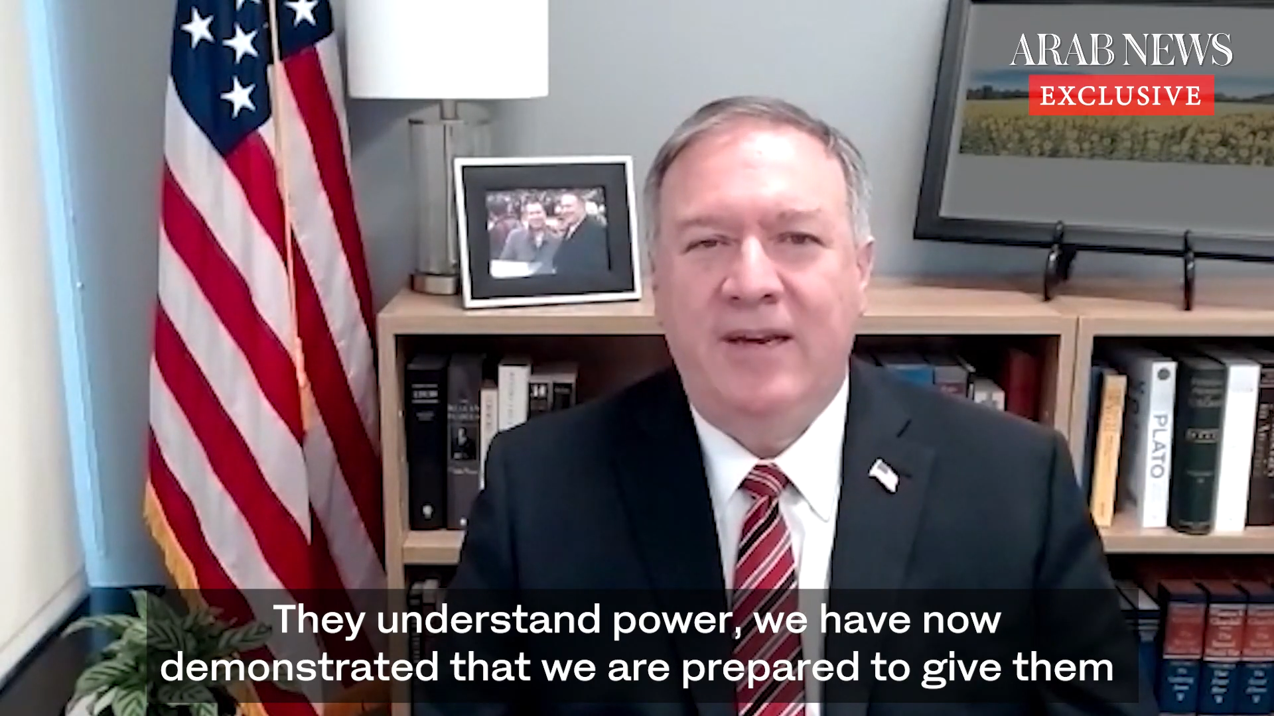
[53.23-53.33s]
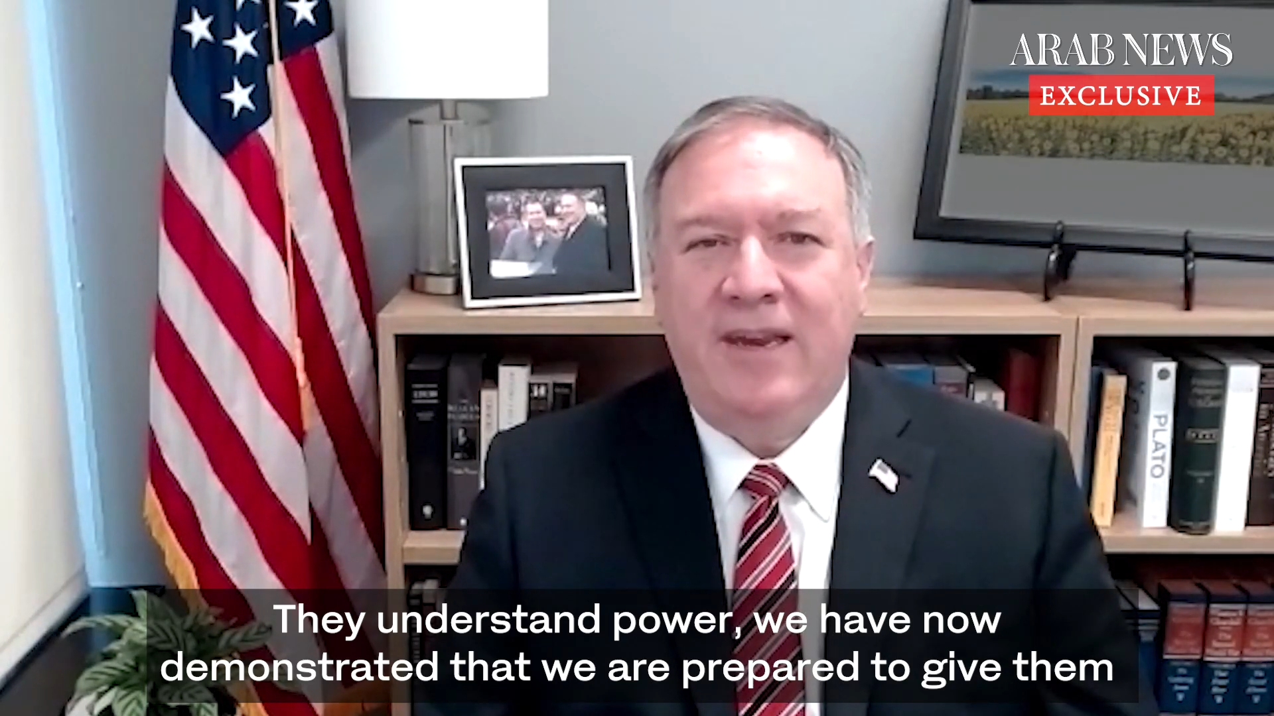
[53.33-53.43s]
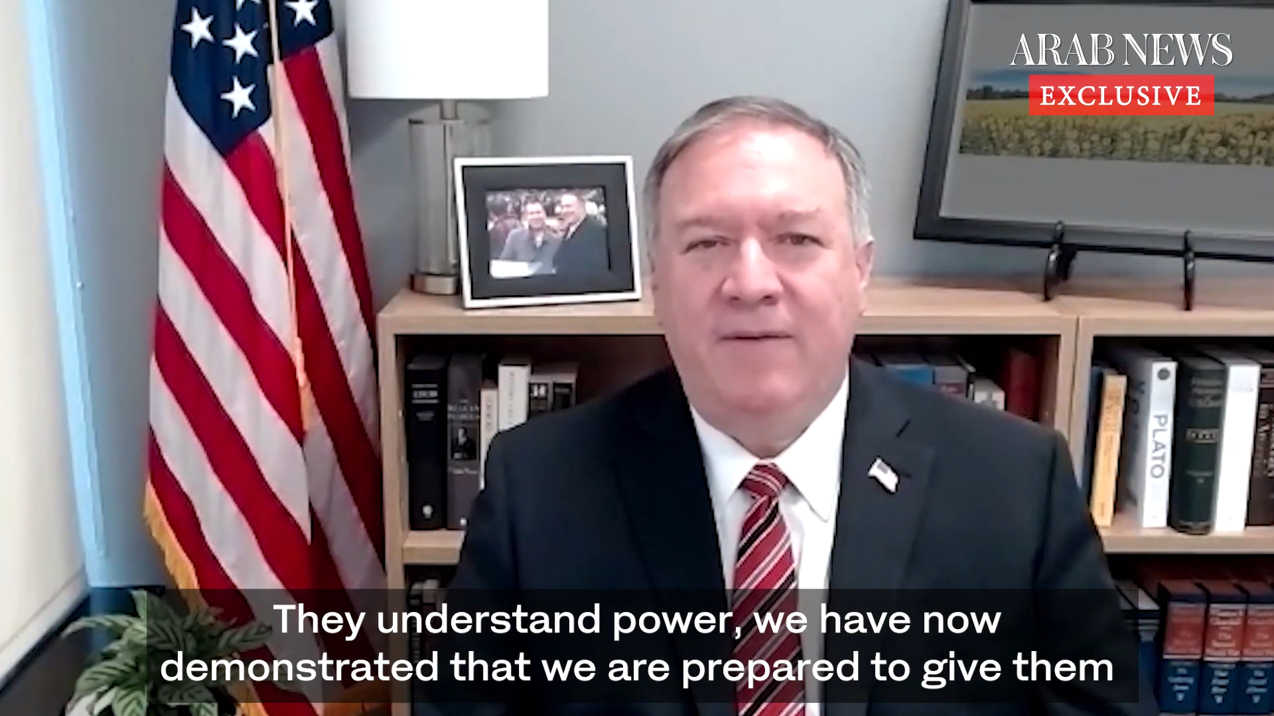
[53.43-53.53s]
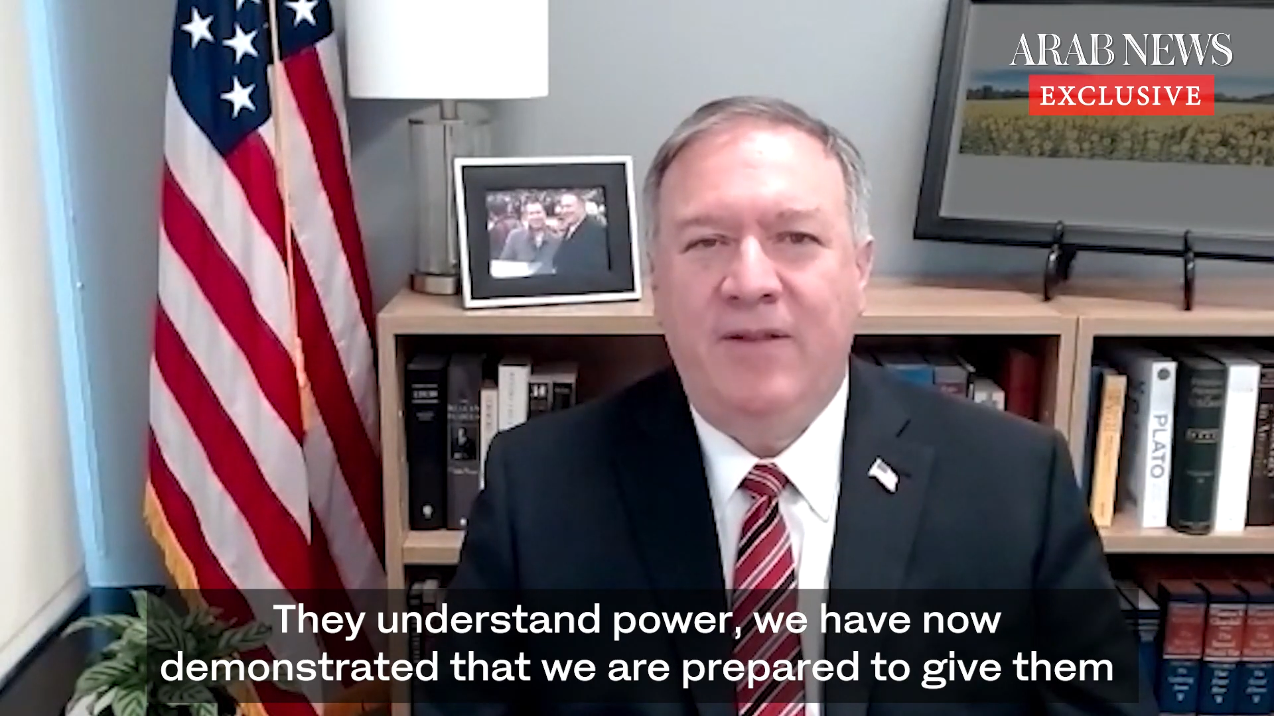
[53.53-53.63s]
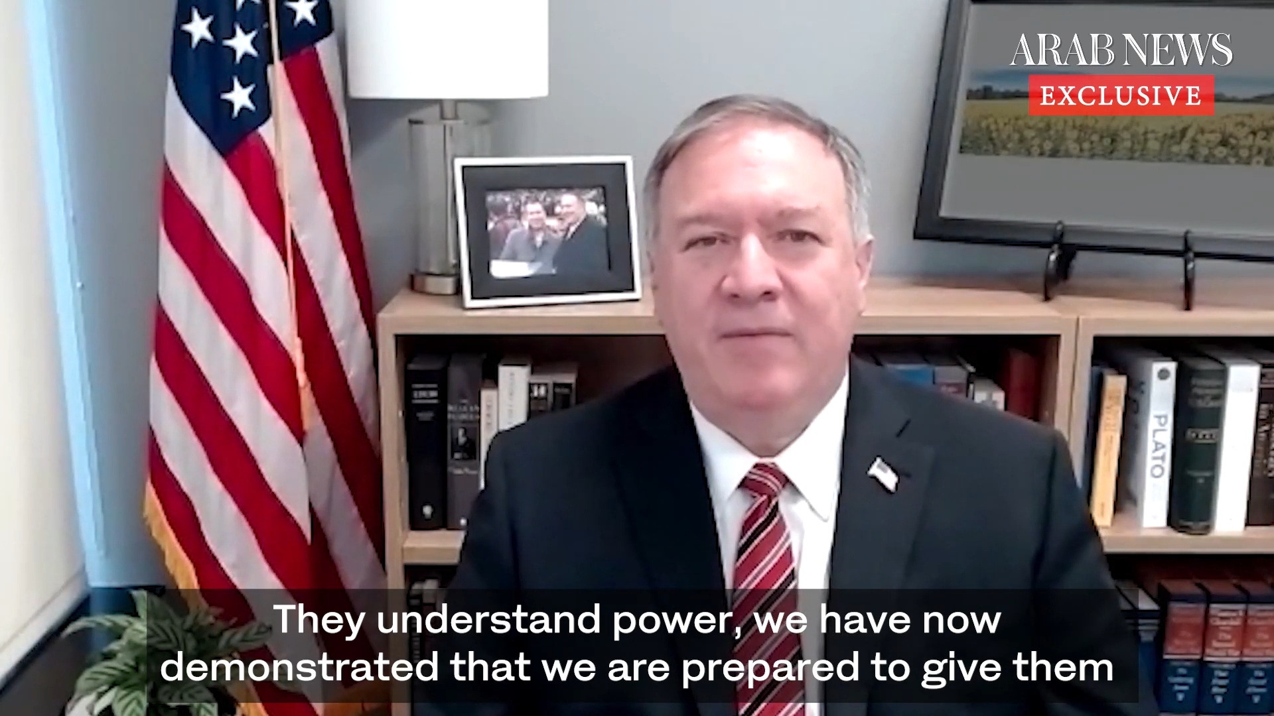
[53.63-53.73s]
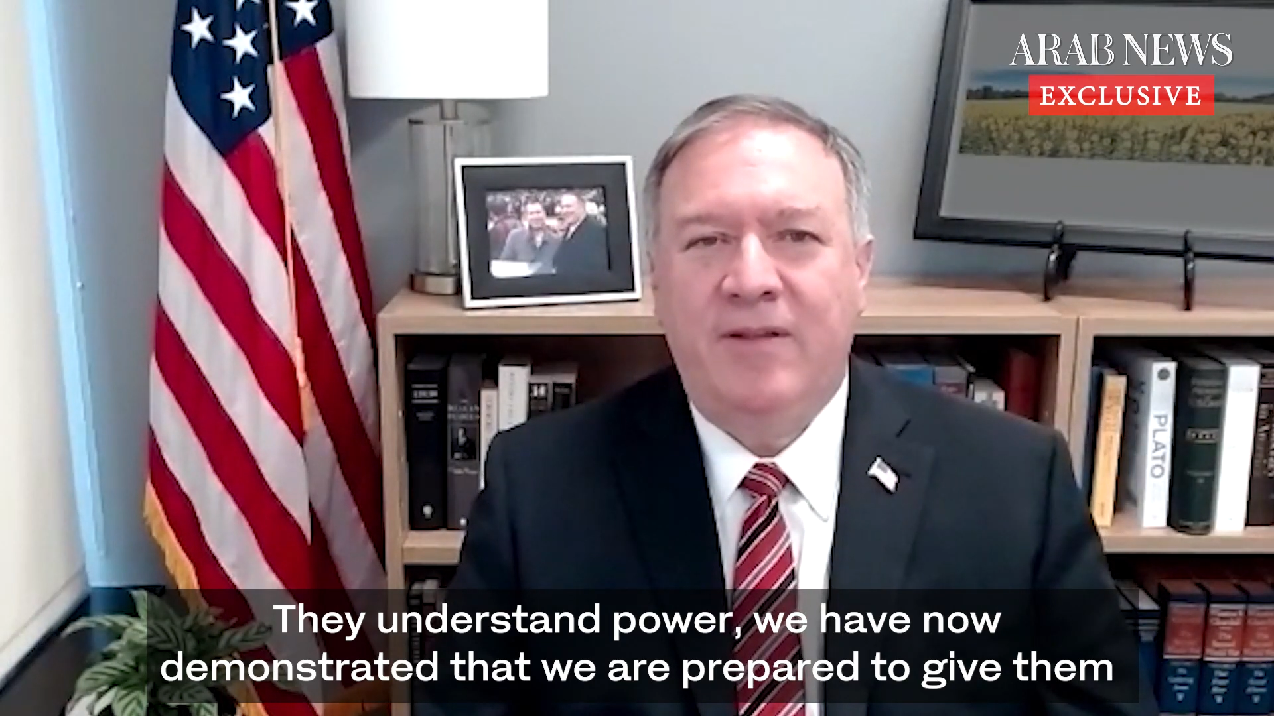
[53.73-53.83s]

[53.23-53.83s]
to give them